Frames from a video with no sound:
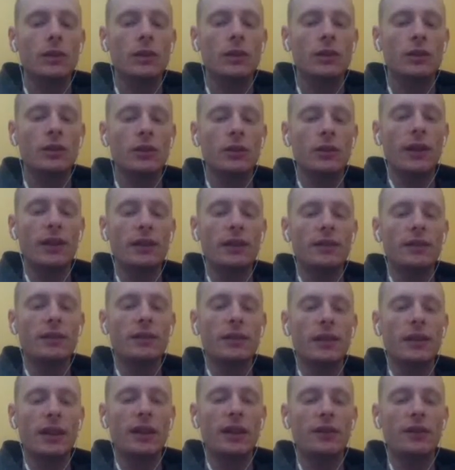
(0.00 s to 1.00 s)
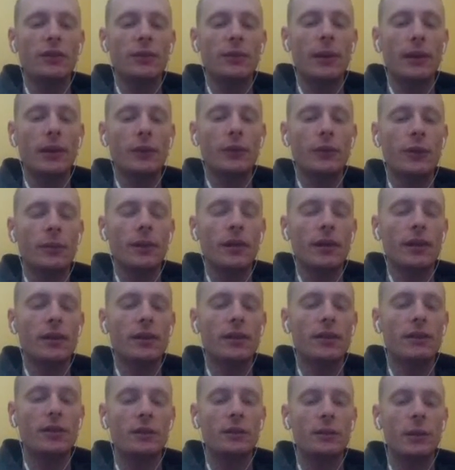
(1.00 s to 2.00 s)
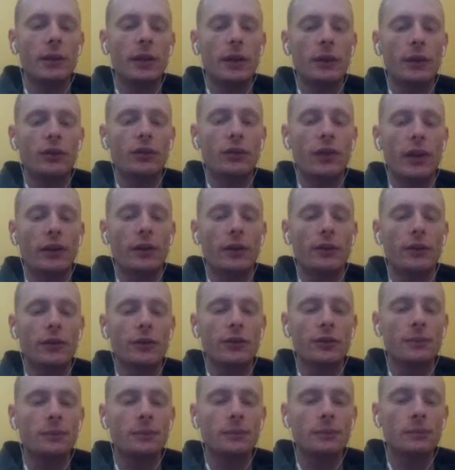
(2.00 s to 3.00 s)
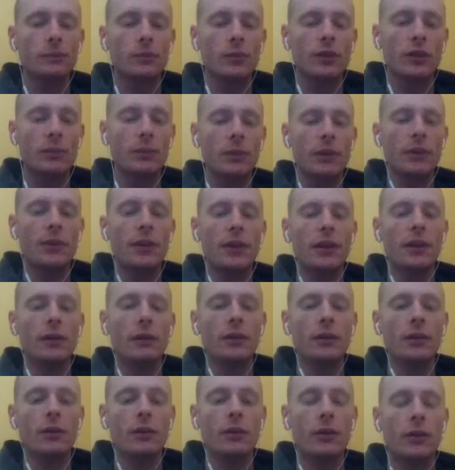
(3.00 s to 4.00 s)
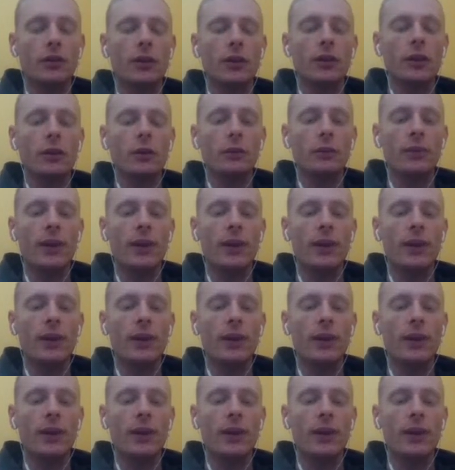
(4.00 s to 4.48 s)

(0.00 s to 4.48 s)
So that's saved about 30 minutes when that was found. So mean you didn't could go